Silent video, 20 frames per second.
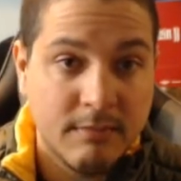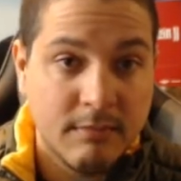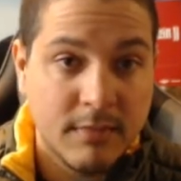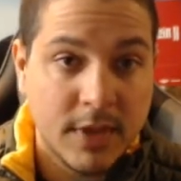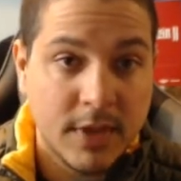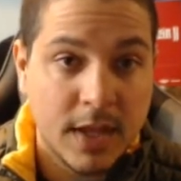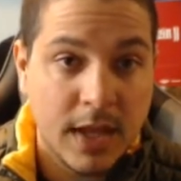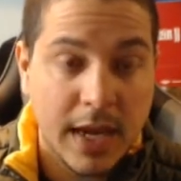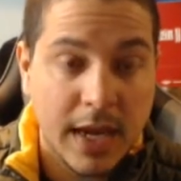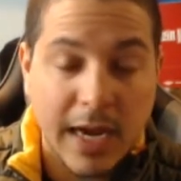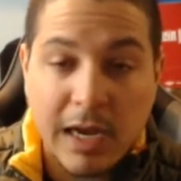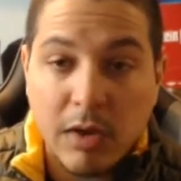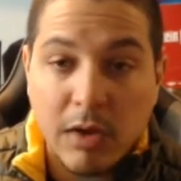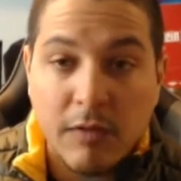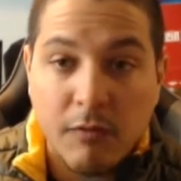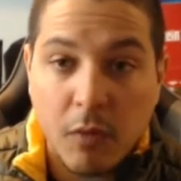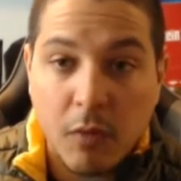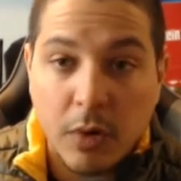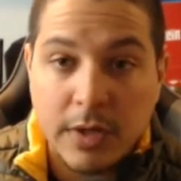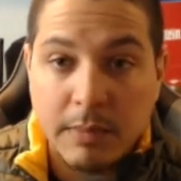and I look
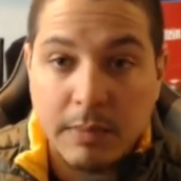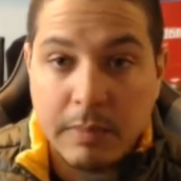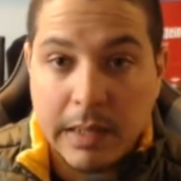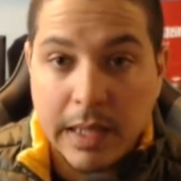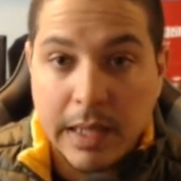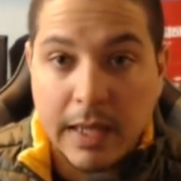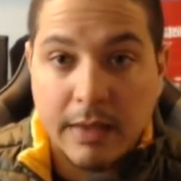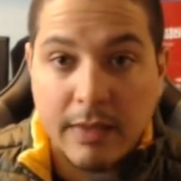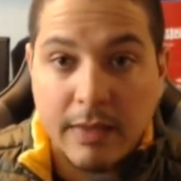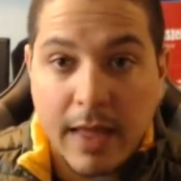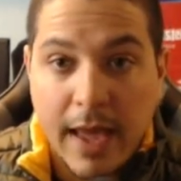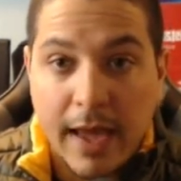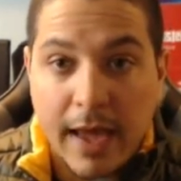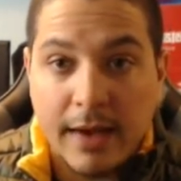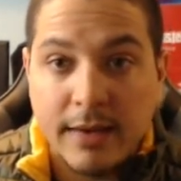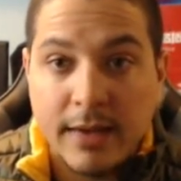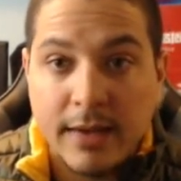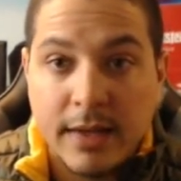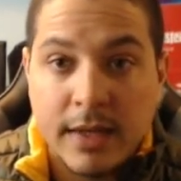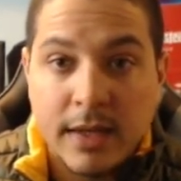forward to playing that.
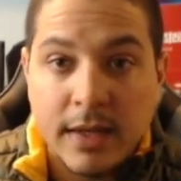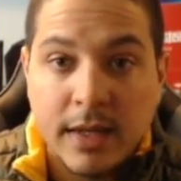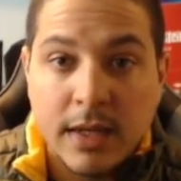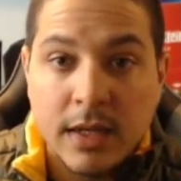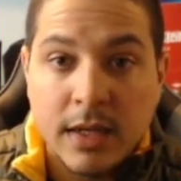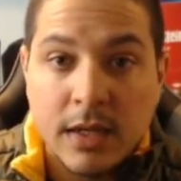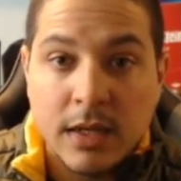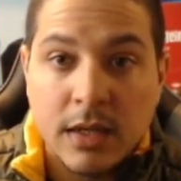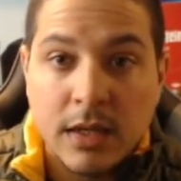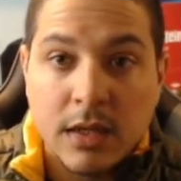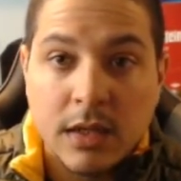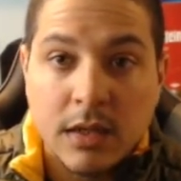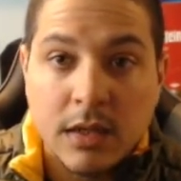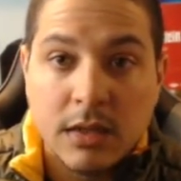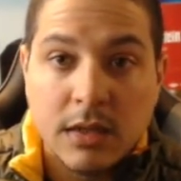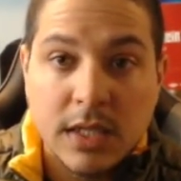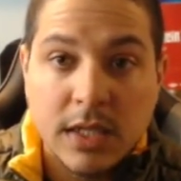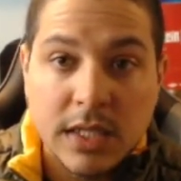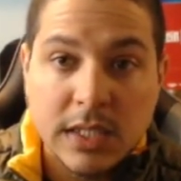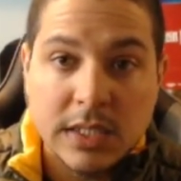
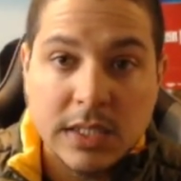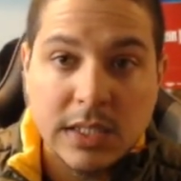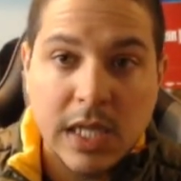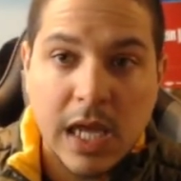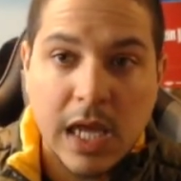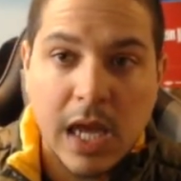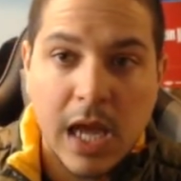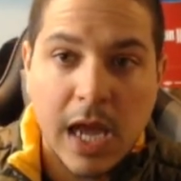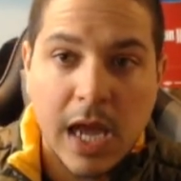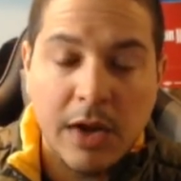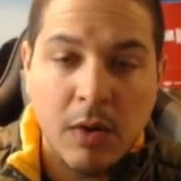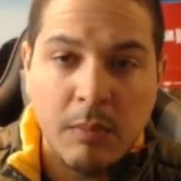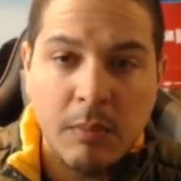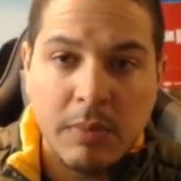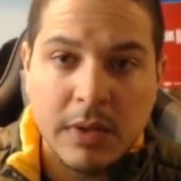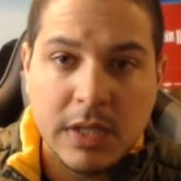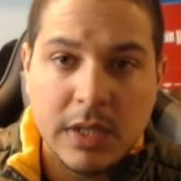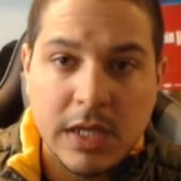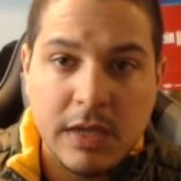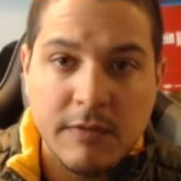This, I don't
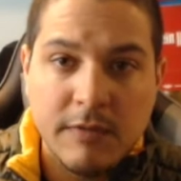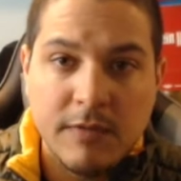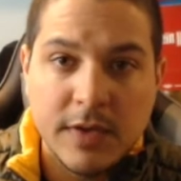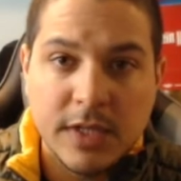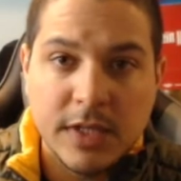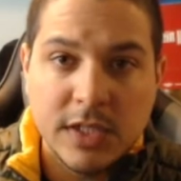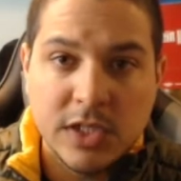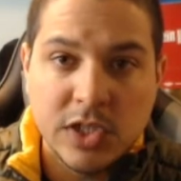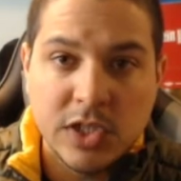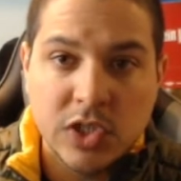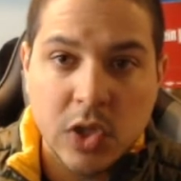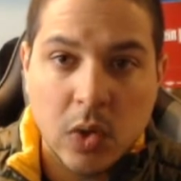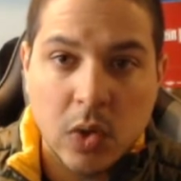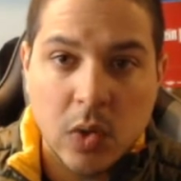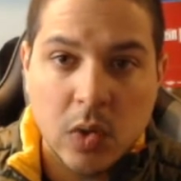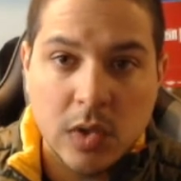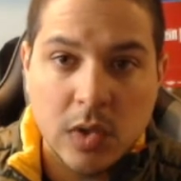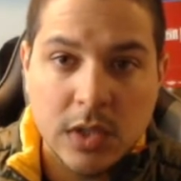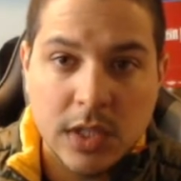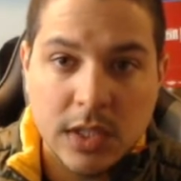believe, is
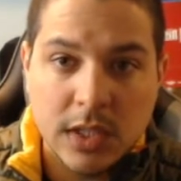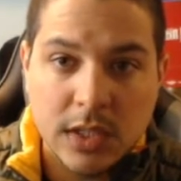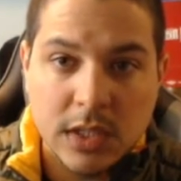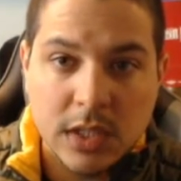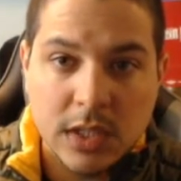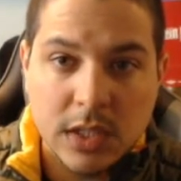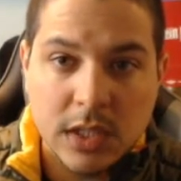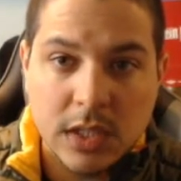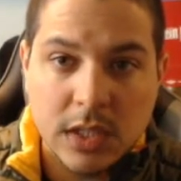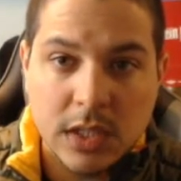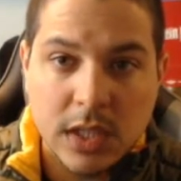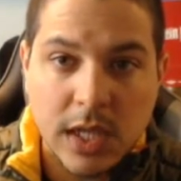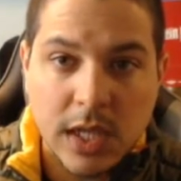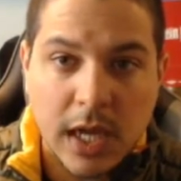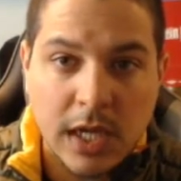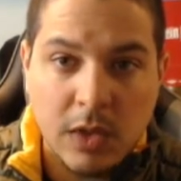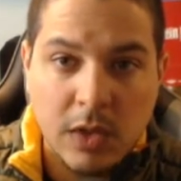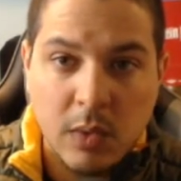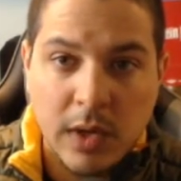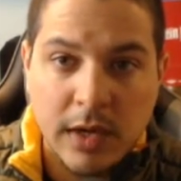sold
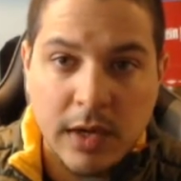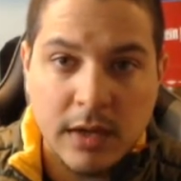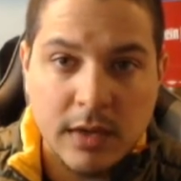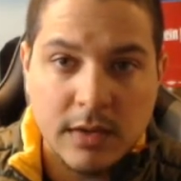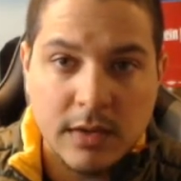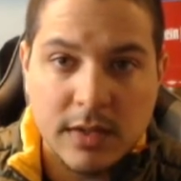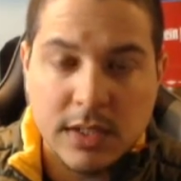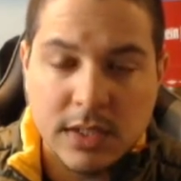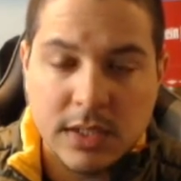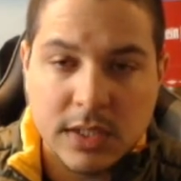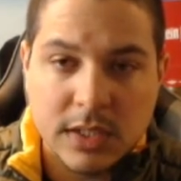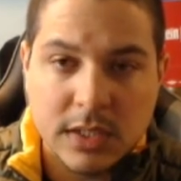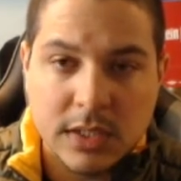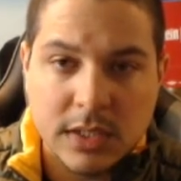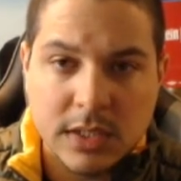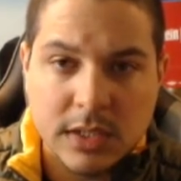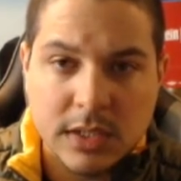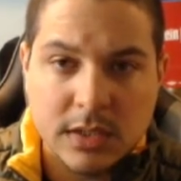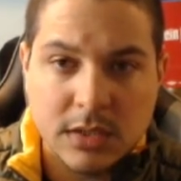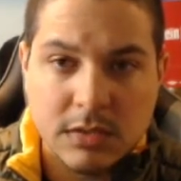anywhere. This
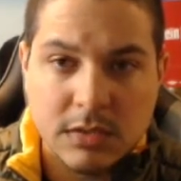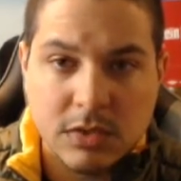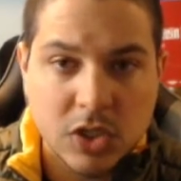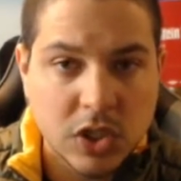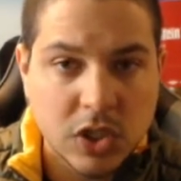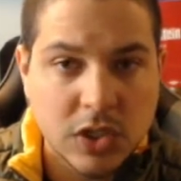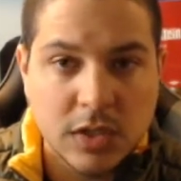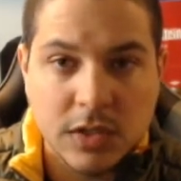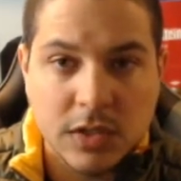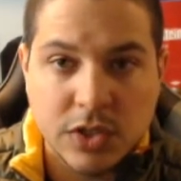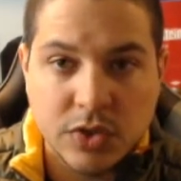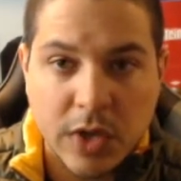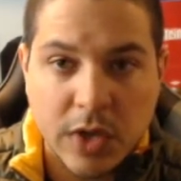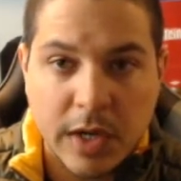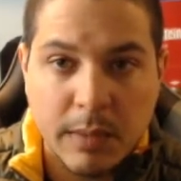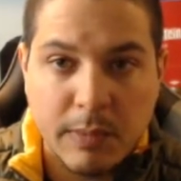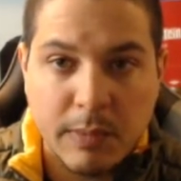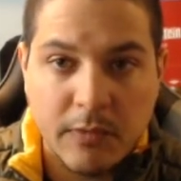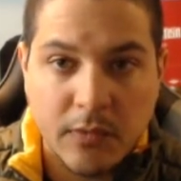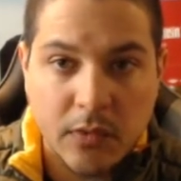is just a straight
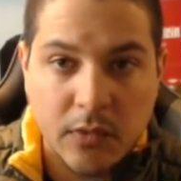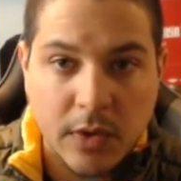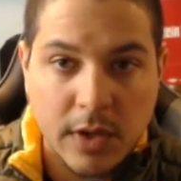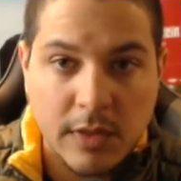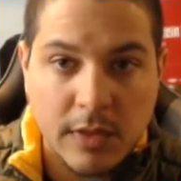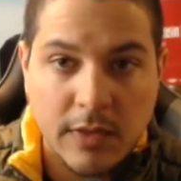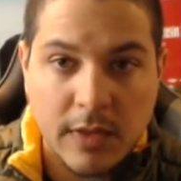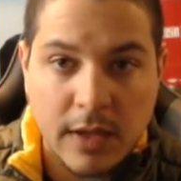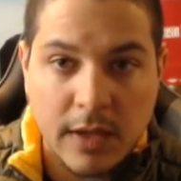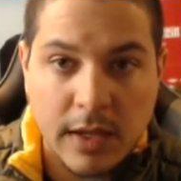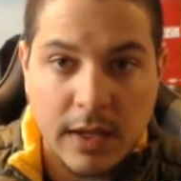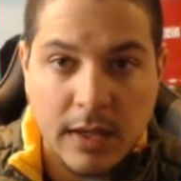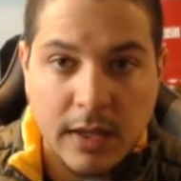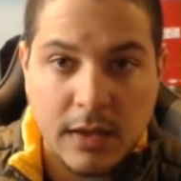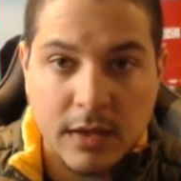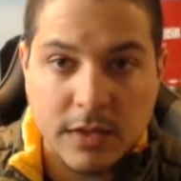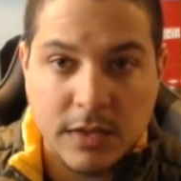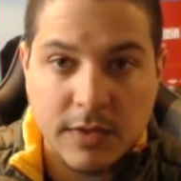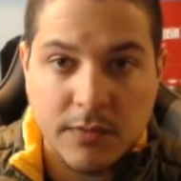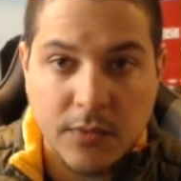up free thing.
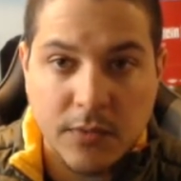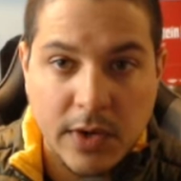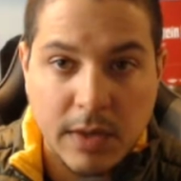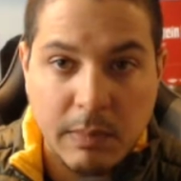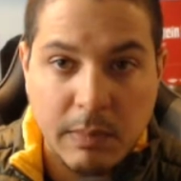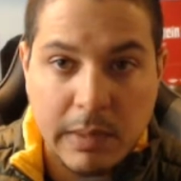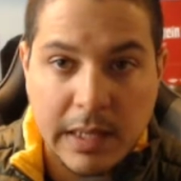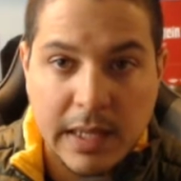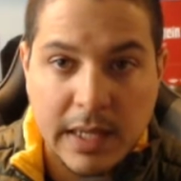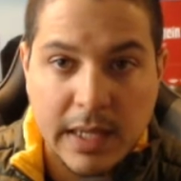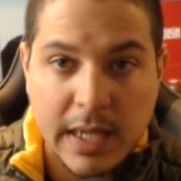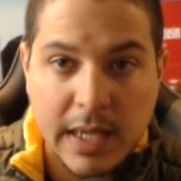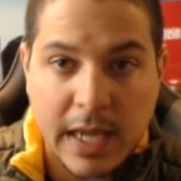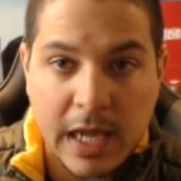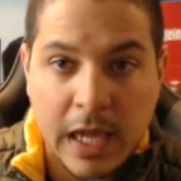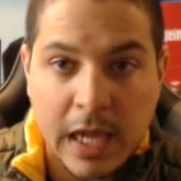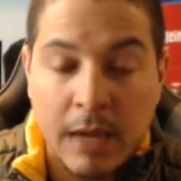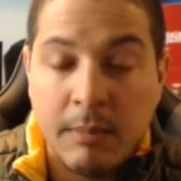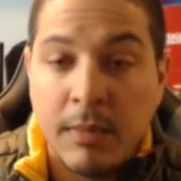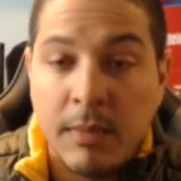It's a free to play
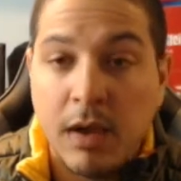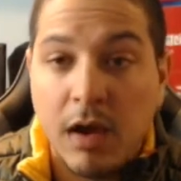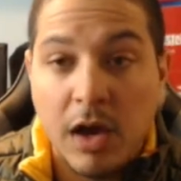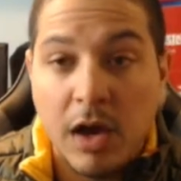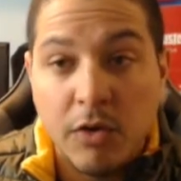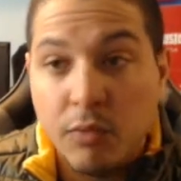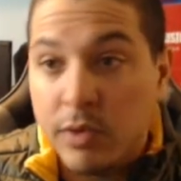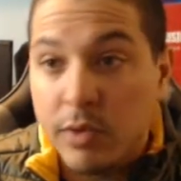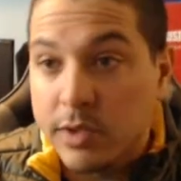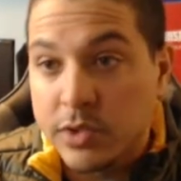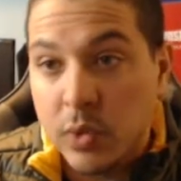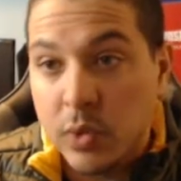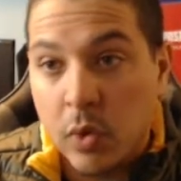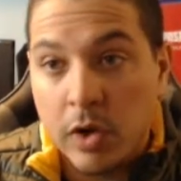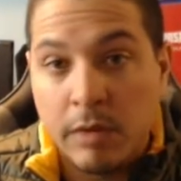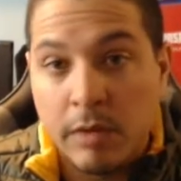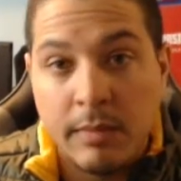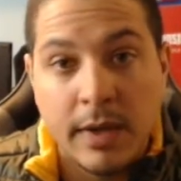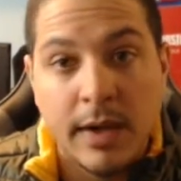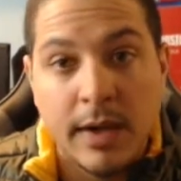game. Unreal
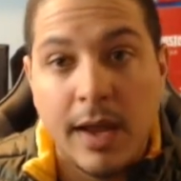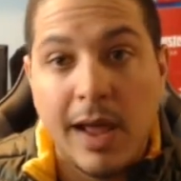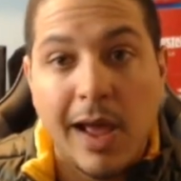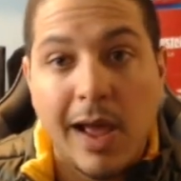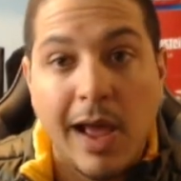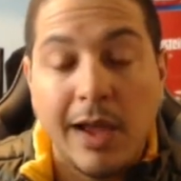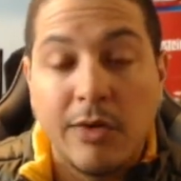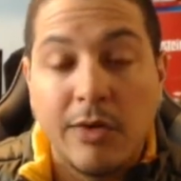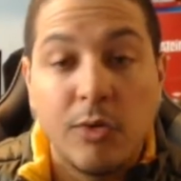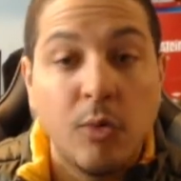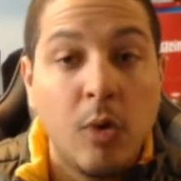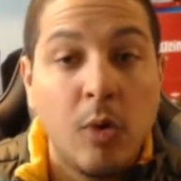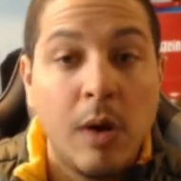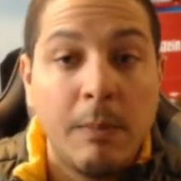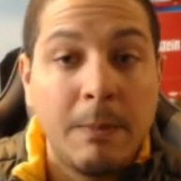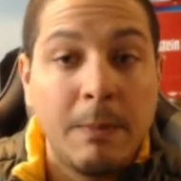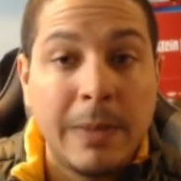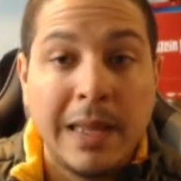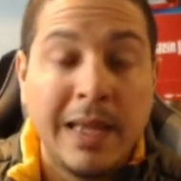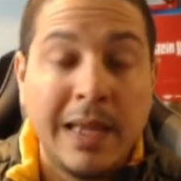Tournament. I grew
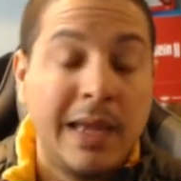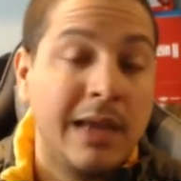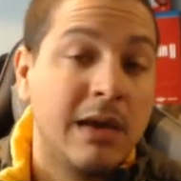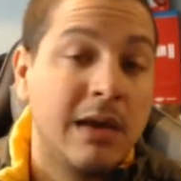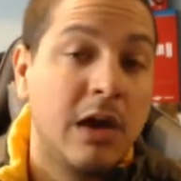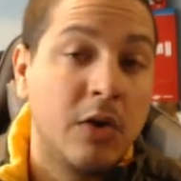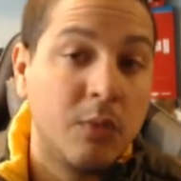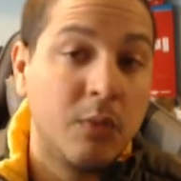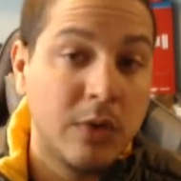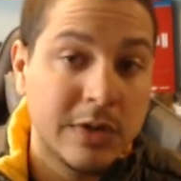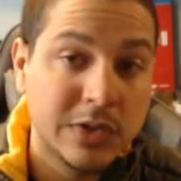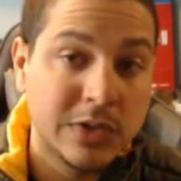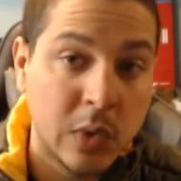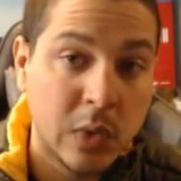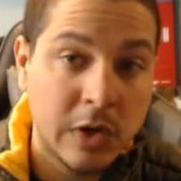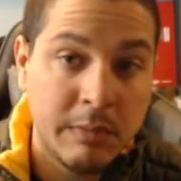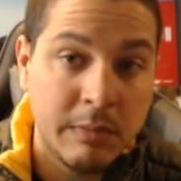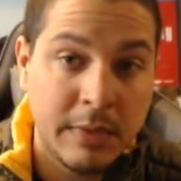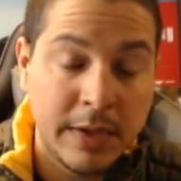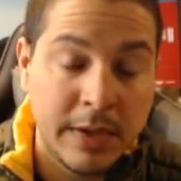up playing Unreal
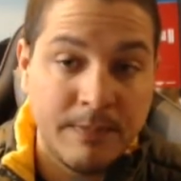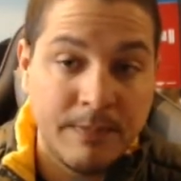Tournament